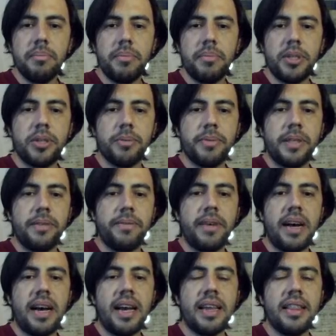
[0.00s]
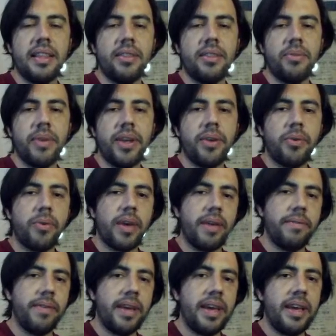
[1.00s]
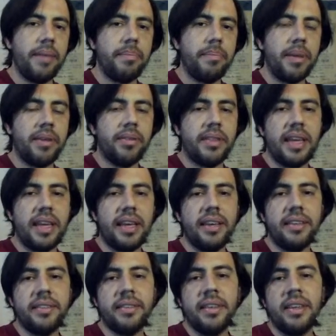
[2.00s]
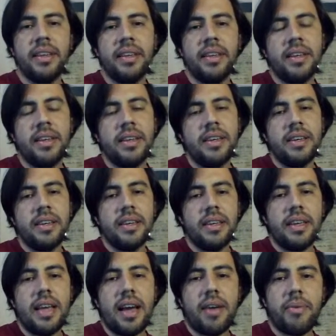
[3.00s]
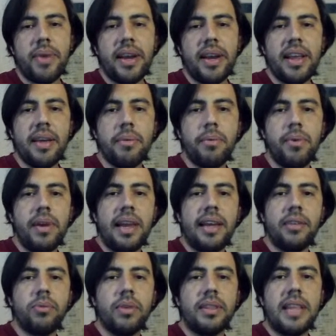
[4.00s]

Bishop c5, e3, rook f8, pawn takes. Yeah, really I would like to